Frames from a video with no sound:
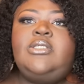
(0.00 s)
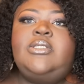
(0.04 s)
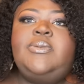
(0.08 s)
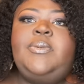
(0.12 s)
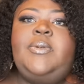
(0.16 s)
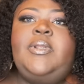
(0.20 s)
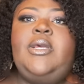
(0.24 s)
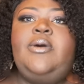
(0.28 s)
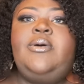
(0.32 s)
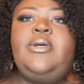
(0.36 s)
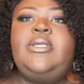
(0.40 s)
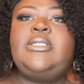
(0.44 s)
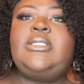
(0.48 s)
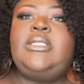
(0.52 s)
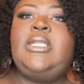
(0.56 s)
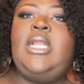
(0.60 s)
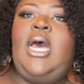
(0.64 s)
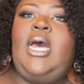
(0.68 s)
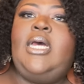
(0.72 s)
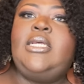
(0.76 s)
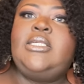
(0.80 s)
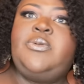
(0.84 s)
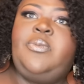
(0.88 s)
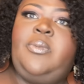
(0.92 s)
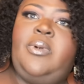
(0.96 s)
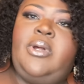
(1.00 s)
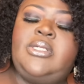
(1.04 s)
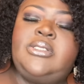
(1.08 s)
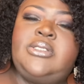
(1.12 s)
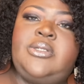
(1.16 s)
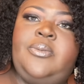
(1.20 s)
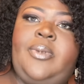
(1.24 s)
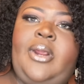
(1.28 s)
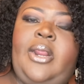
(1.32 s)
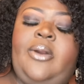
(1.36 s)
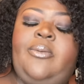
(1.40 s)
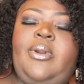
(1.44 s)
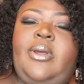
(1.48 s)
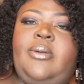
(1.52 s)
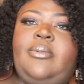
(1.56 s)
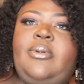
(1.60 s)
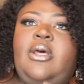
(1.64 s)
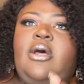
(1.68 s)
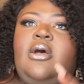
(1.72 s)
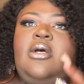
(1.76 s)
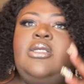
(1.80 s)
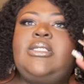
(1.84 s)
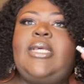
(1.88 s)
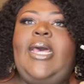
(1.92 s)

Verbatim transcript: This video is not sponsored by Rebdolls.